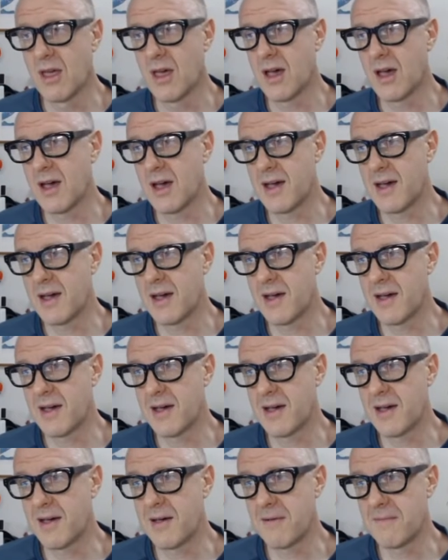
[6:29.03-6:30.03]

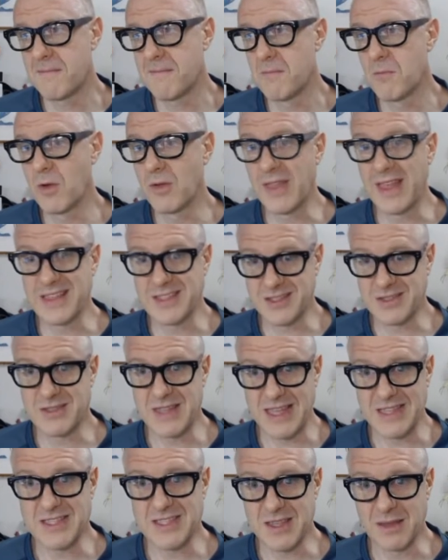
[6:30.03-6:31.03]
well, that's
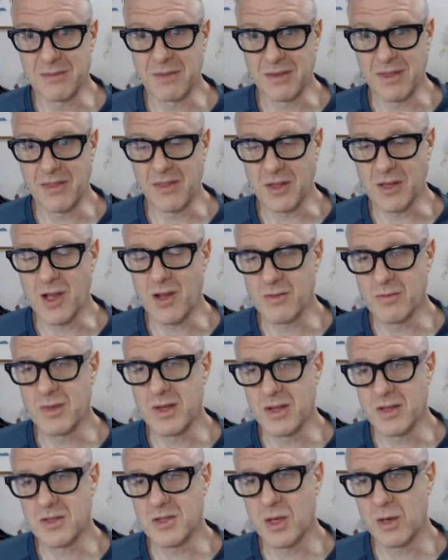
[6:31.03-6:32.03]
something that the
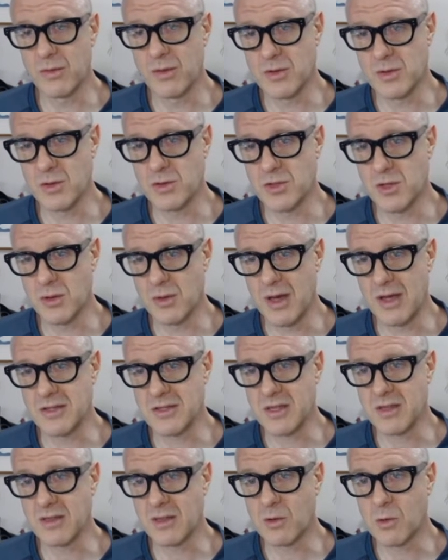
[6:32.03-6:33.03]
government itself is also
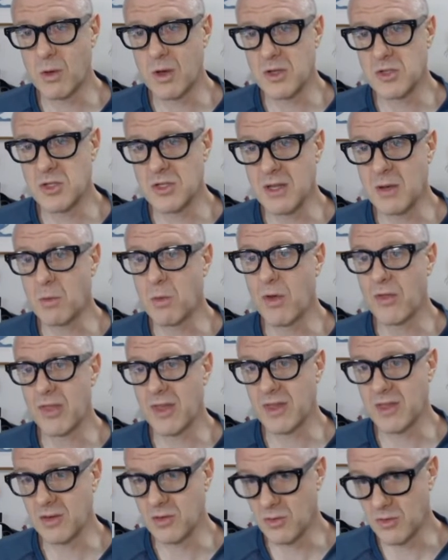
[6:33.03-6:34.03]
asking the question, and what
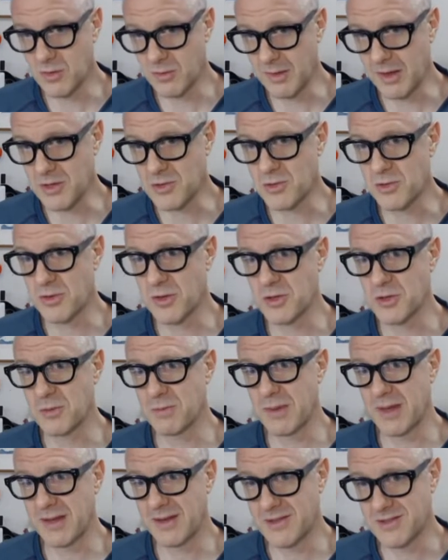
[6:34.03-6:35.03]
they can do to make sure that
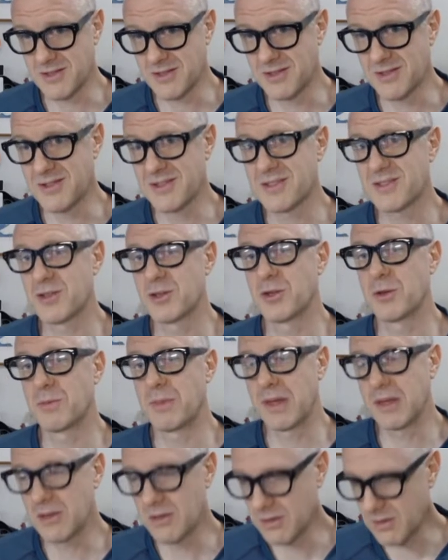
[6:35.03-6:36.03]
Japan isn't so
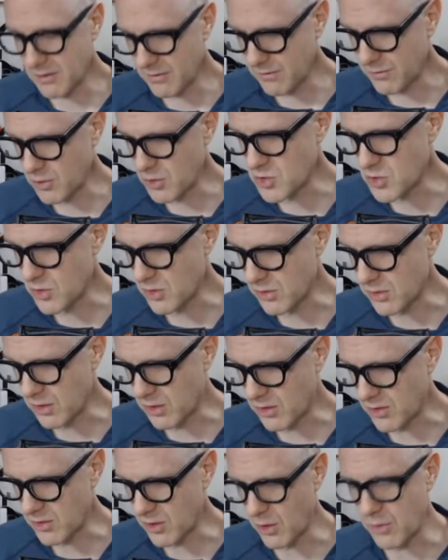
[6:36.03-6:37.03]
dependent in future
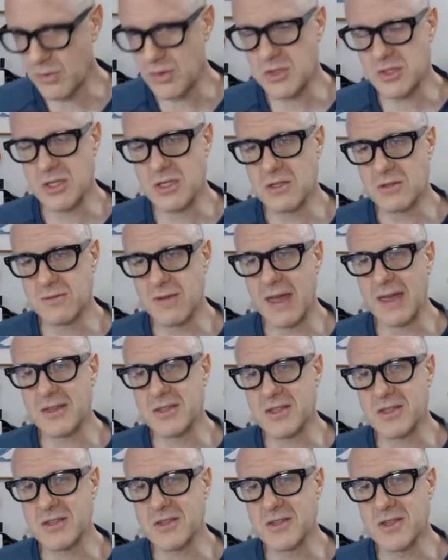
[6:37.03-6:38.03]
on overseas
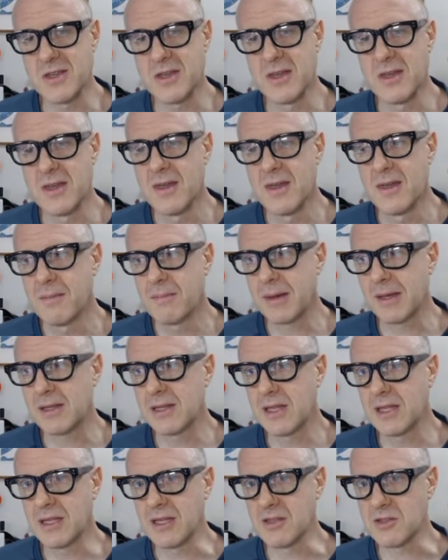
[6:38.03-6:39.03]
vaccines. But
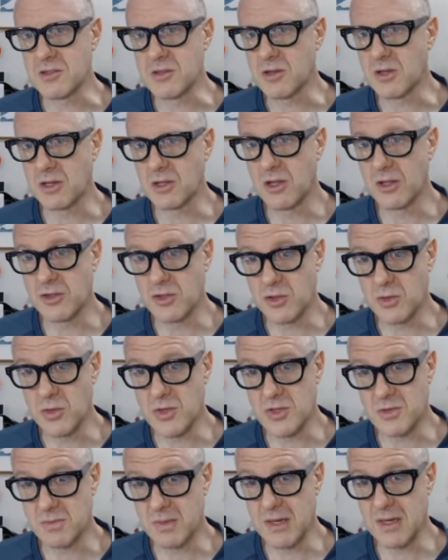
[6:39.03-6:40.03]
clearly it's got a lot to do
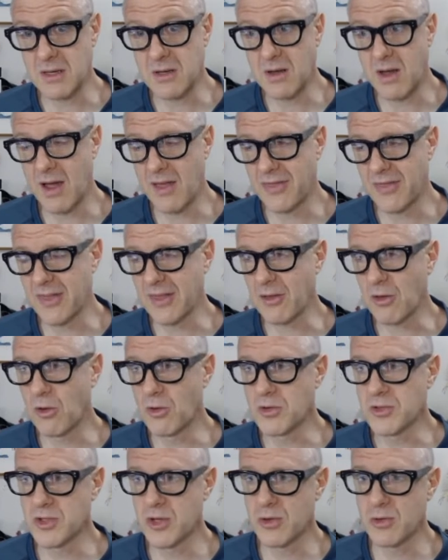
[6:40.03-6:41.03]
with speed. I think
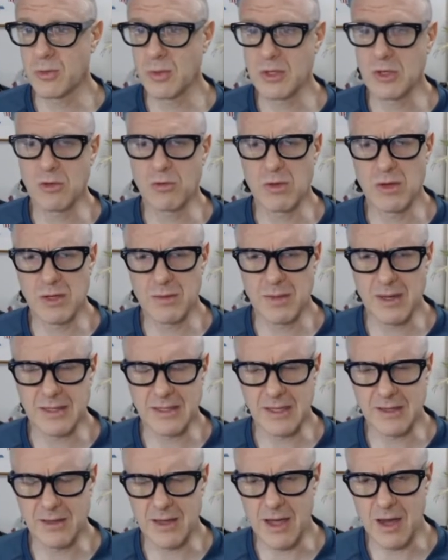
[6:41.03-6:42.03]
also when you read
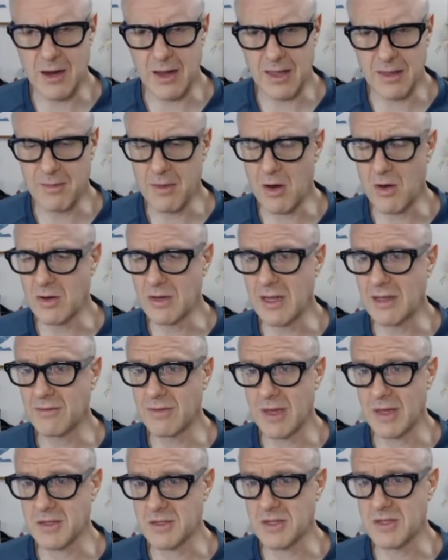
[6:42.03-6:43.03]
about how the mRNA
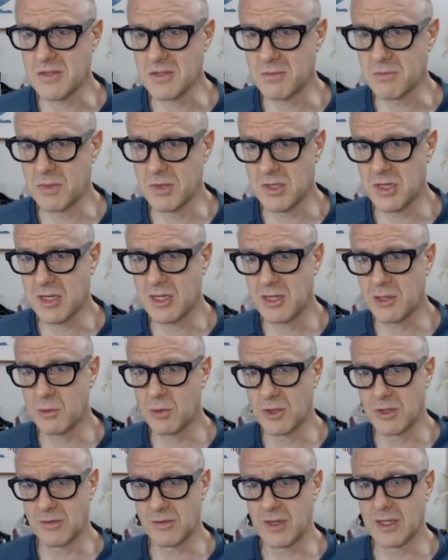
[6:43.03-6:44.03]
vaccines in particular
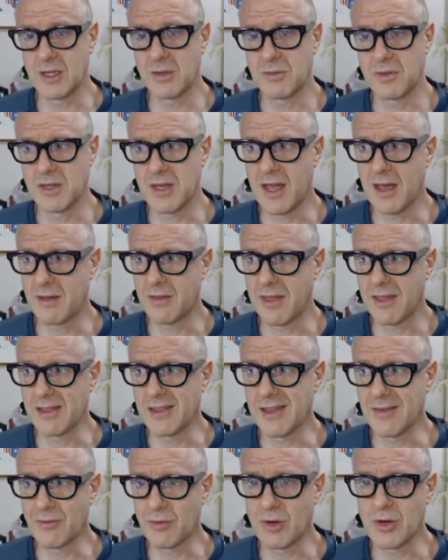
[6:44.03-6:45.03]
were developed and how they
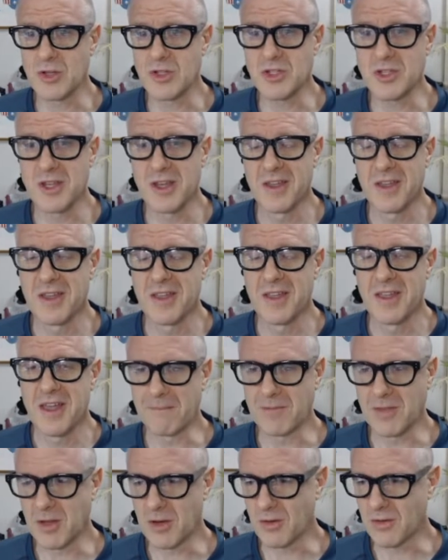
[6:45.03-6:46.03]
leveraged,
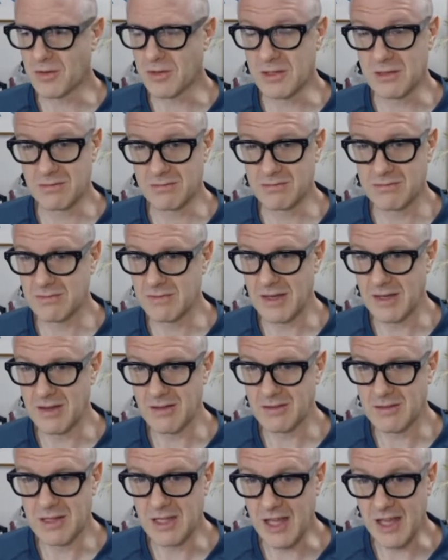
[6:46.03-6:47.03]
you know,
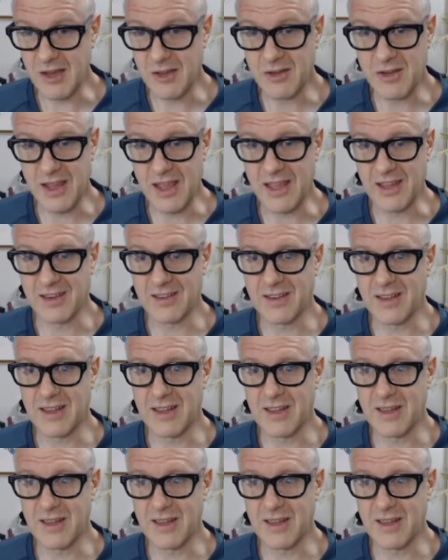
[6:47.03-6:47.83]
cloud and